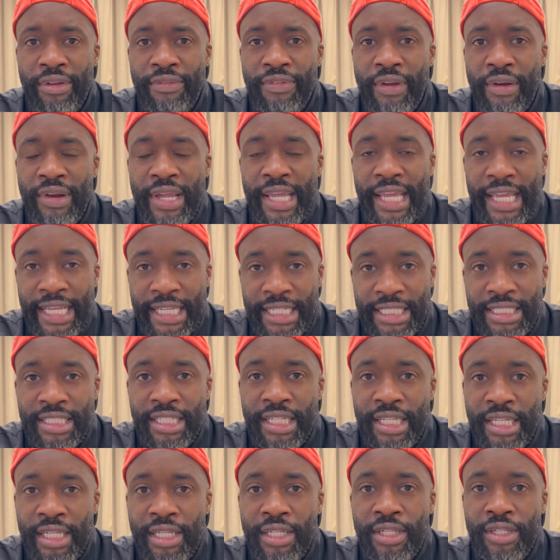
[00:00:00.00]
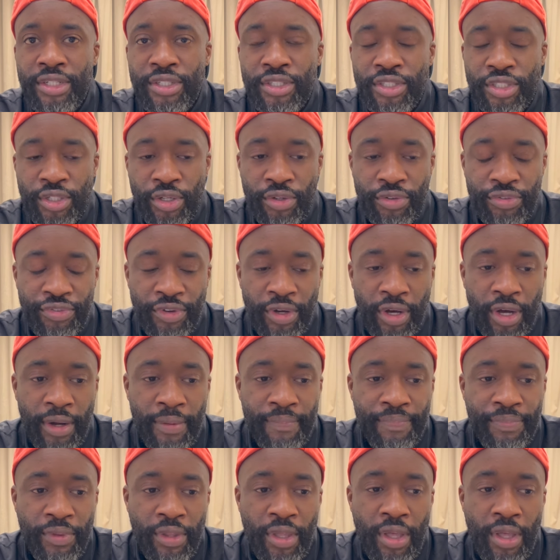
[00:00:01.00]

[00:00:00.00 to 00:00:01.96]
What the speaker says: very easy so far.